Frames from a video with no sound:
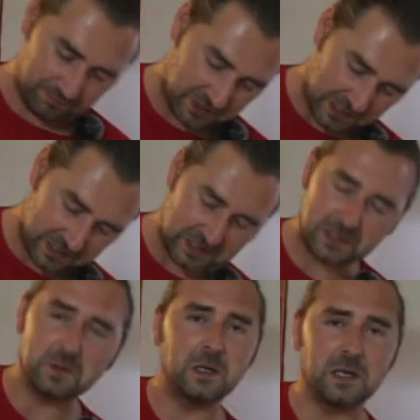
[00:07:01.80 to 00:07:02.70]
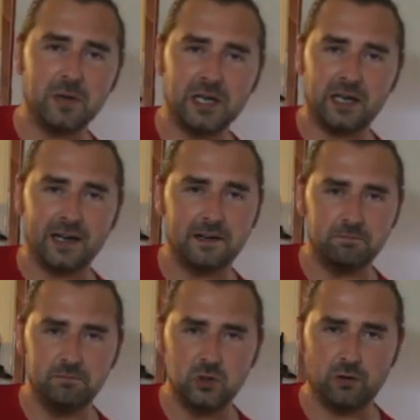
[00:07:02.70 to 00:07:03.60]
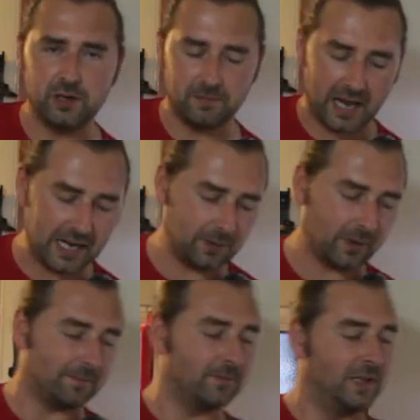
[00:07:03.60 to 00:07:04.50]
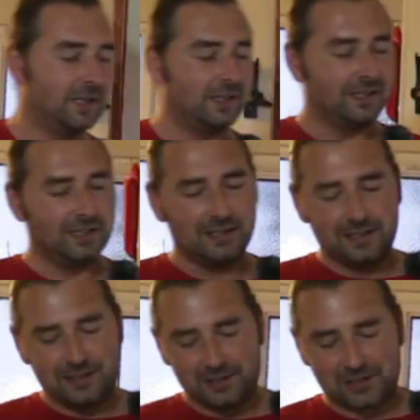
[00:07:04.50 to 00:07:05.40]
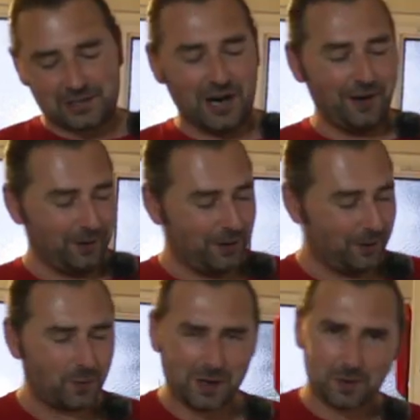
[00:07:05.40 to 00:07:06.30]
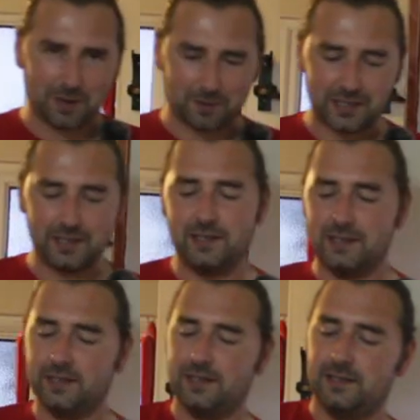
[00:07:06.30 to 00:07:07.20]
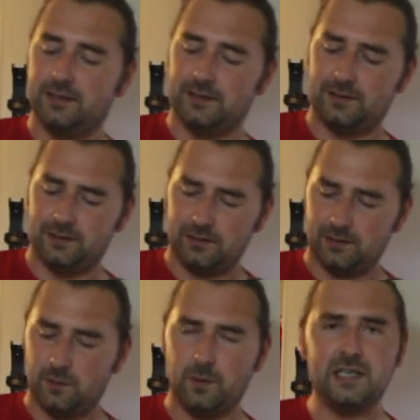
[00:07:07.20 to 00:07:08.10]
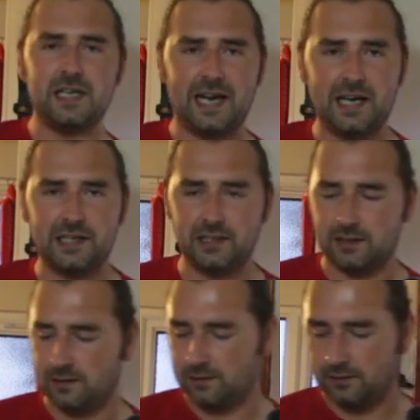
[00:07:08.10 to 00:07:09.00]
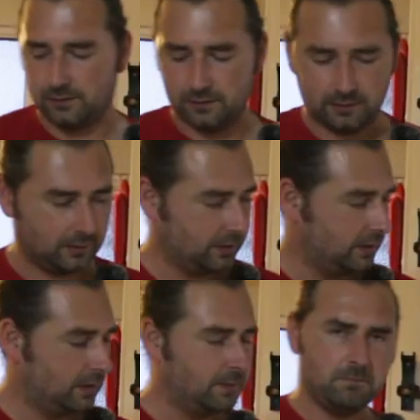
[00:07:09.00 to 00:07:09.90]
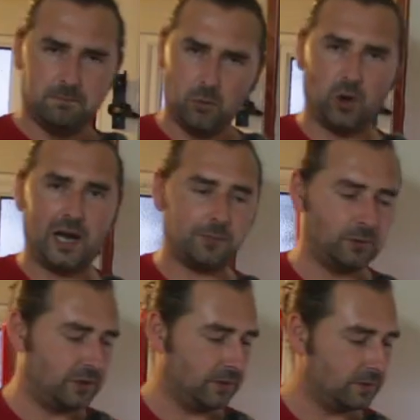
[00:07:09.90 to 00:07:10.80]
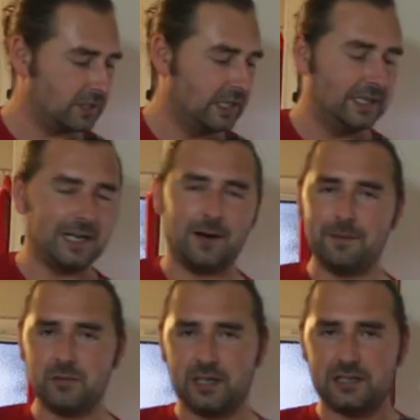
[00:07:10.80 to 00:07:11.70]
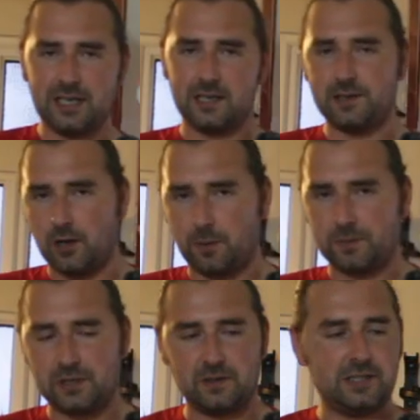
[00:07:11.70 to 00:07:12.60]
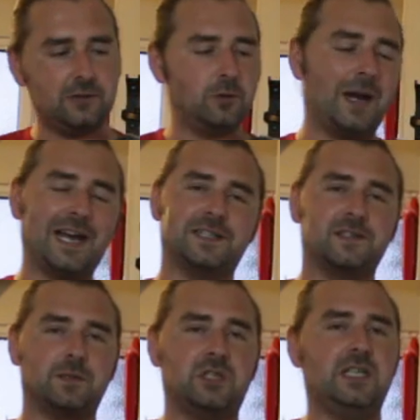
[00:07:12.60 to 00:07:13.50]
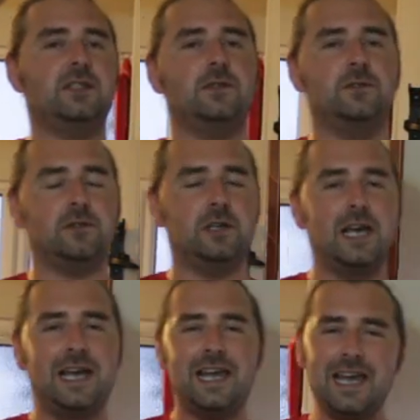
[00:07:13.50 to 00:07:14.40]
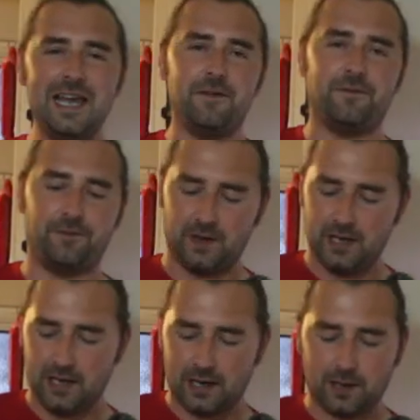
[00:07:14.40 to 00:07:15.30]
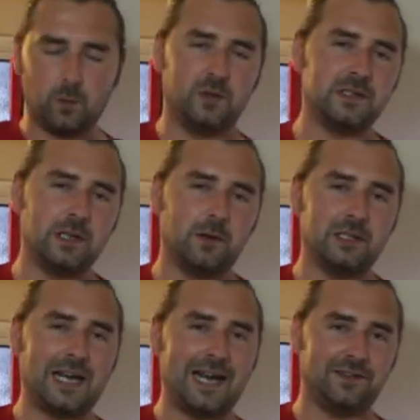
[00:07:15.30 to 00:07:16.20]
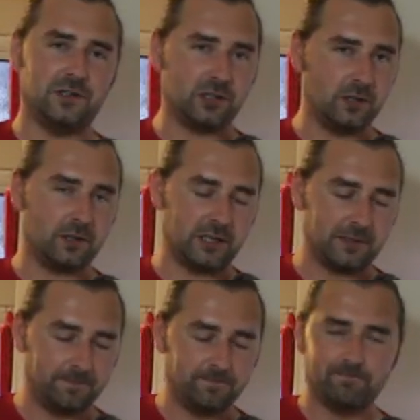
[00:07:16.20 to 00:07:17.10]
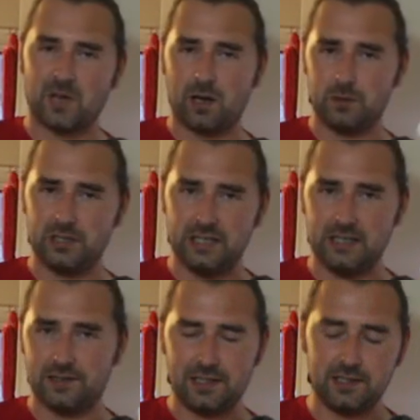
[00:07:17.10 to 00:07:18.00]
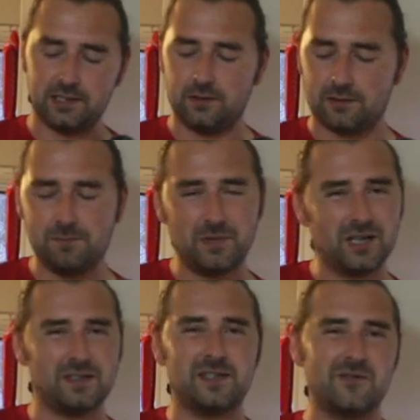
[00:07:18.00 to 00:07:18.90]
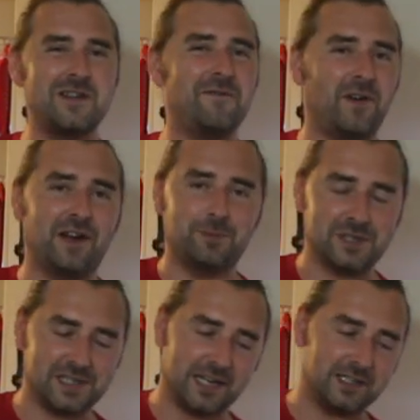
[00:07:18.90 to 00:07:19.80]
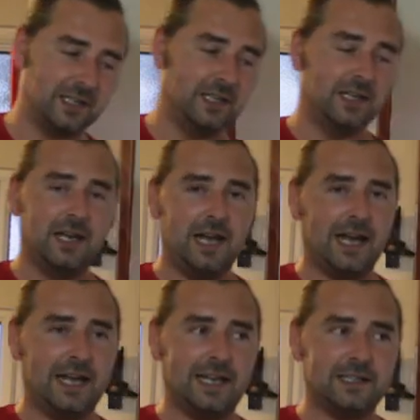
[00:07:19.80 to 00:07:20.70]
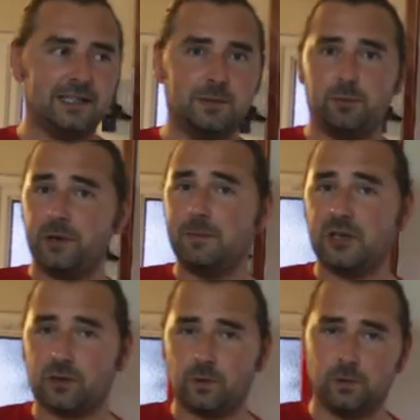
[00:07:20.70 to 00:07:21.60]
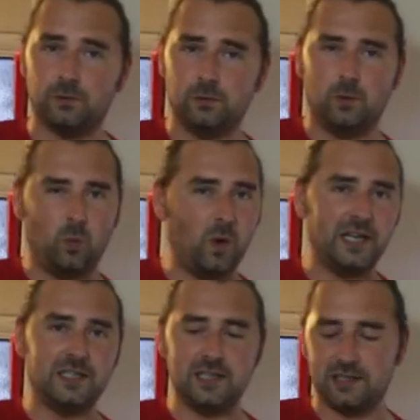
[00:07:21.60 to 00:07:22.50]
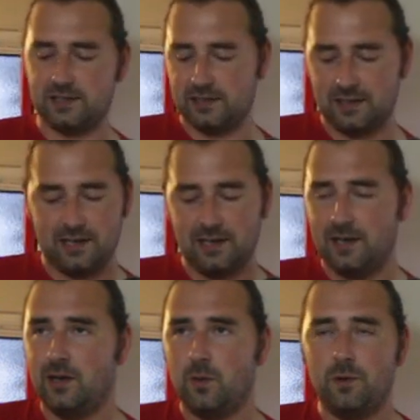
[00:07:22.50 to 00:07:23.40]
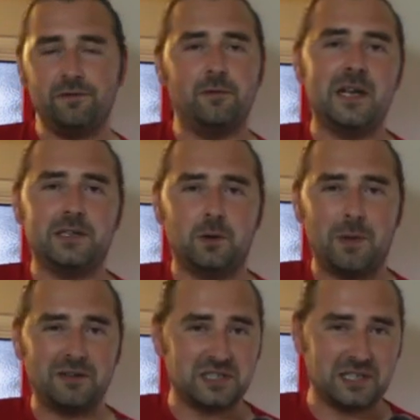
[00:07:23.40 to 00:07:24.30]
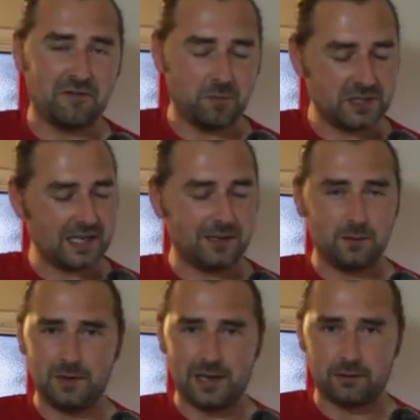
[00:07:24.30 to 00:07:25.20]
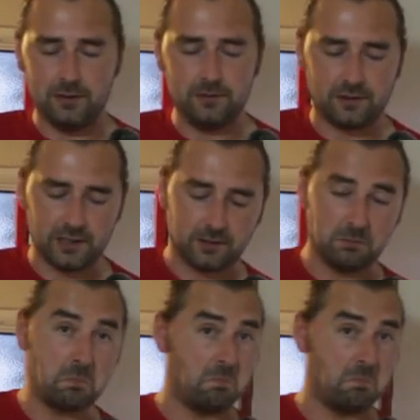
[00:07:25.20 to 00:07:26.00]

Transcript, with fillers: Does still look a bit like urine. Anyway, so where were we? We need to add in more apple juice. Now I am going to take the opportunity to add in some yeast nutrient. If I wasn't going to add the sugar in, I wouldn't need the yeast nutrient because it's only 5%, and pretty much all wine yeast will ferment to about 7% without nutrient.